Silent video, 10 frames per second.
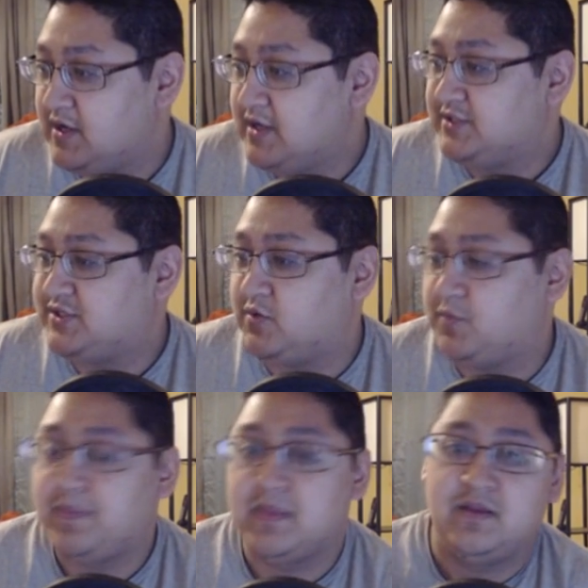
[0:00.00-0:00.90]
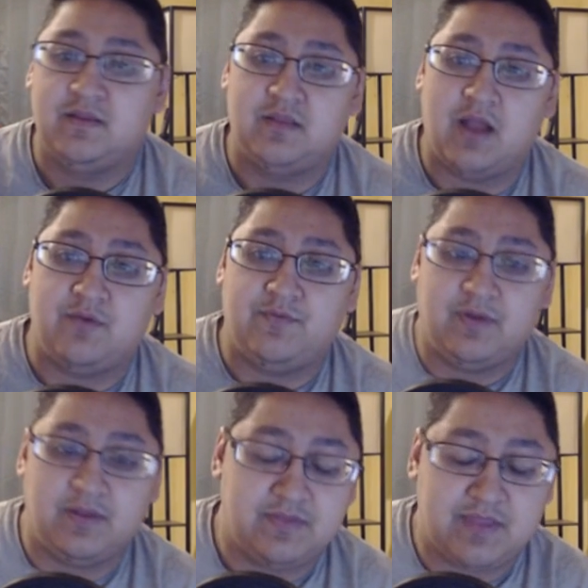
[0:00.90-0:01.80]
So
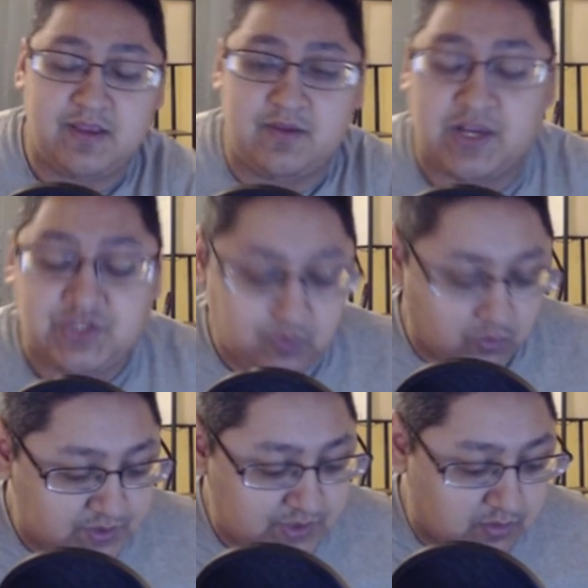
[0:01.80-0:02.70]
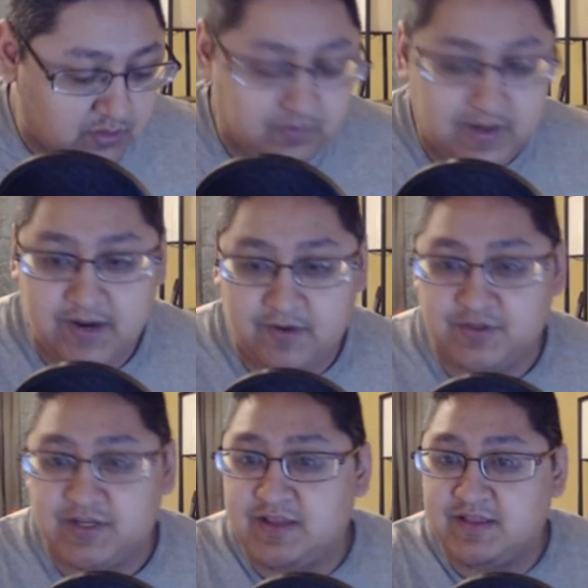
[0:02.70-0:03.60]
they actually worked her
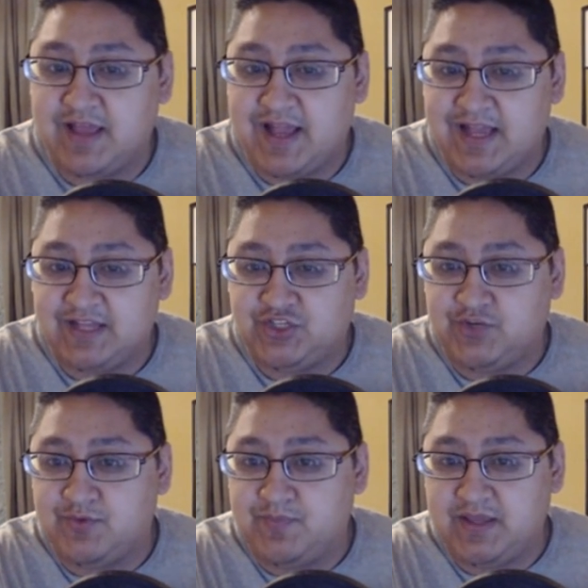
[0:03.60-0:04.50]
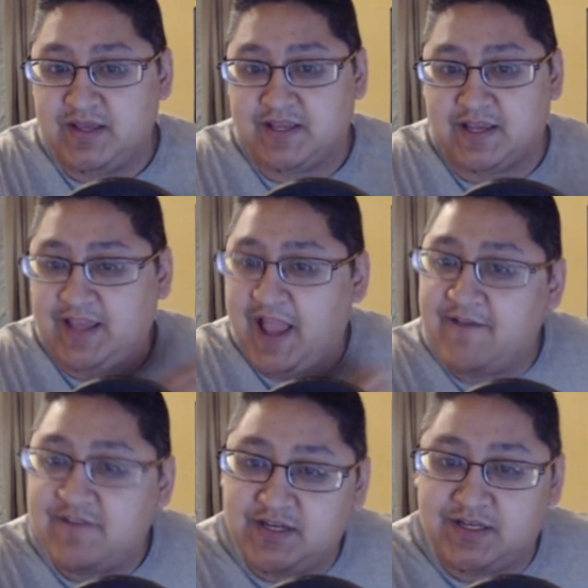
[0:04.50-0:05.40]
around that she would be like a
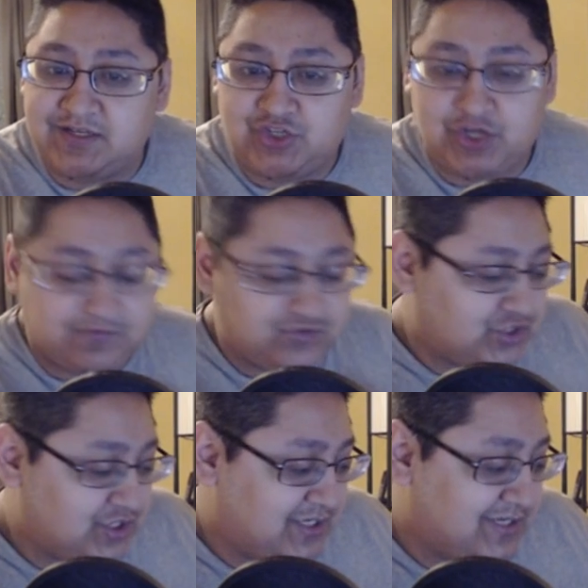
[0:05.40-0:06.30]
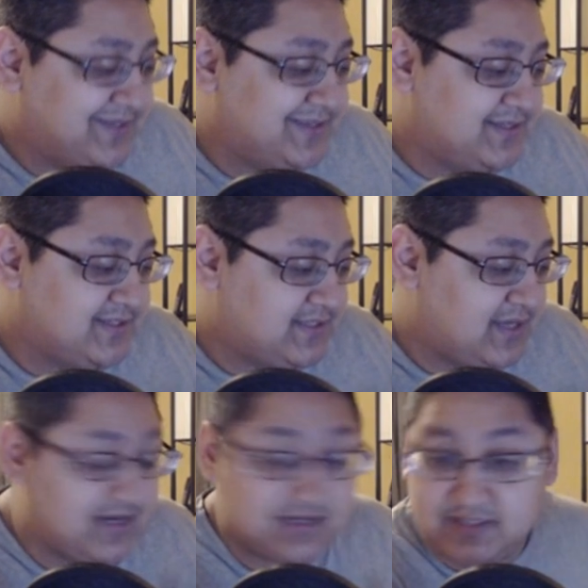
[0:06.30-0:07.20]
Cavendish if she is
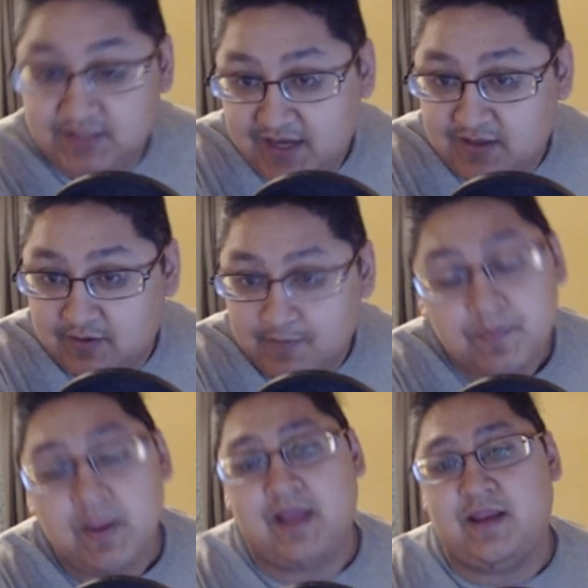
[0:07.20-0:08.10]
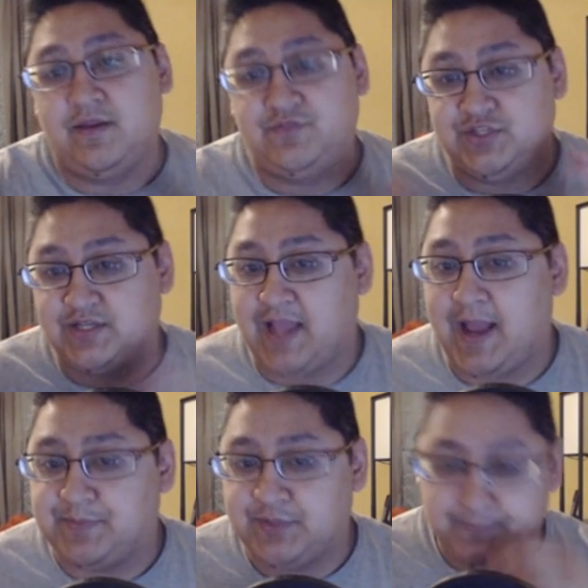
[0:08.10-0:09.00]
a sailor, and if she's a
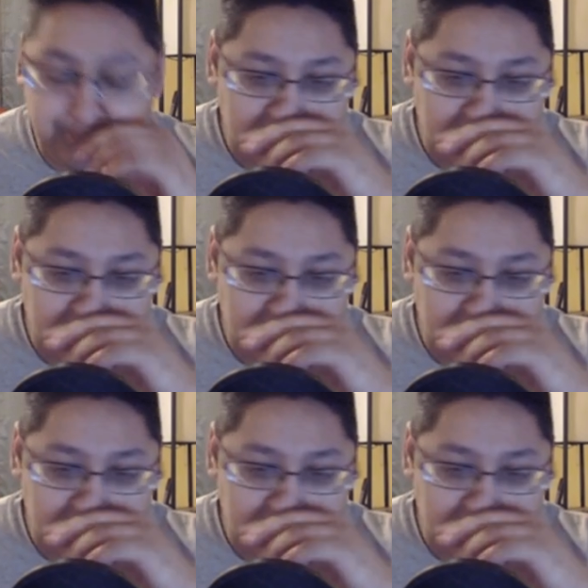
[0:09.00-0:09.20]
captain,